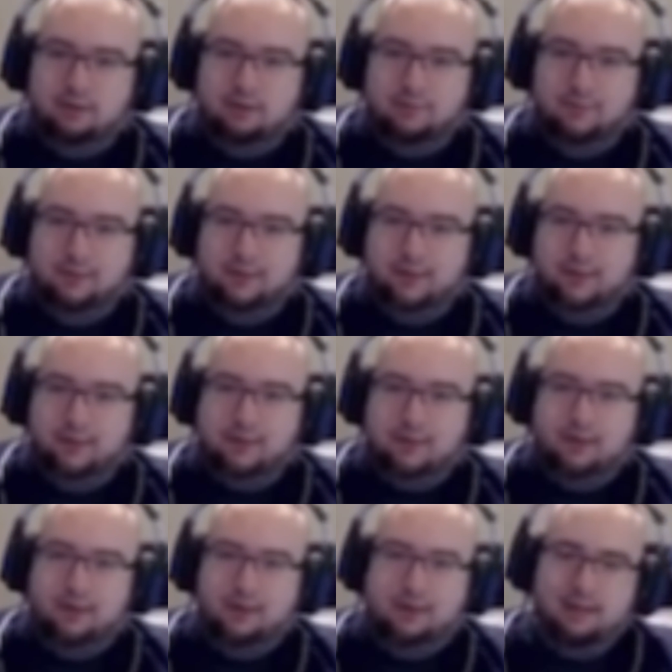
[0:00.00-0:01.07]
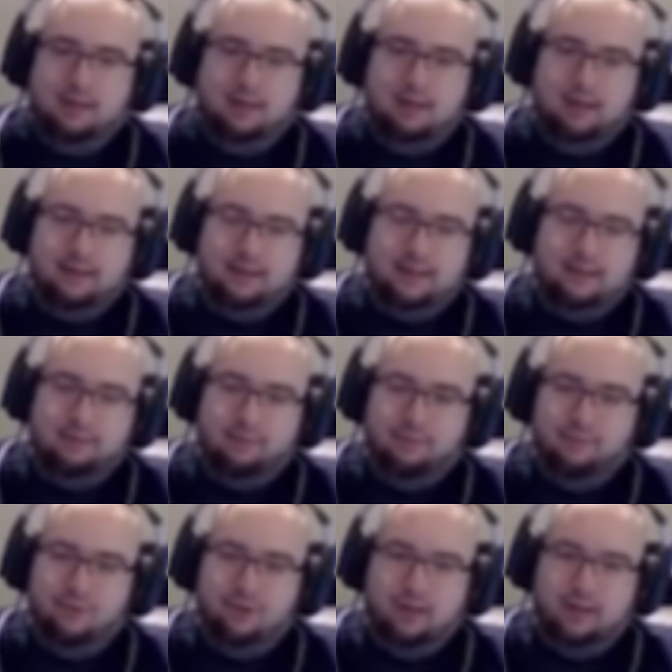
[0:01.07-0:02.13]
Because, like I said it
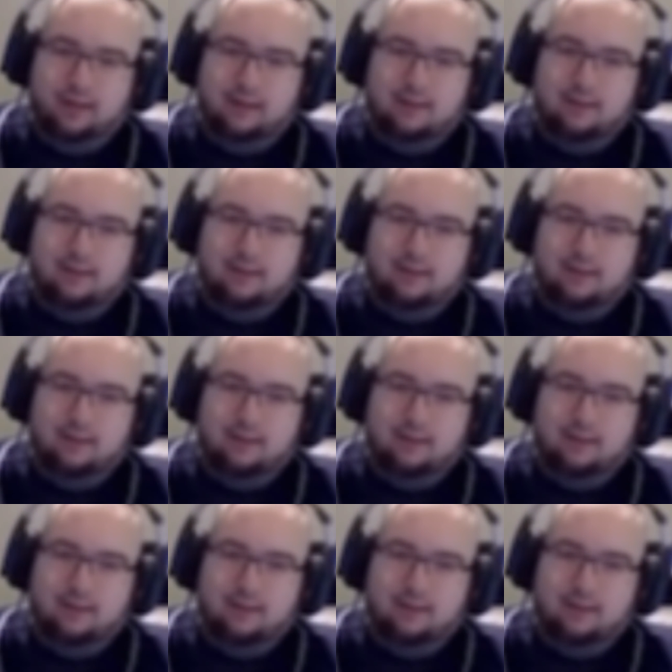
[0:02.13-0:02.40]
before, like,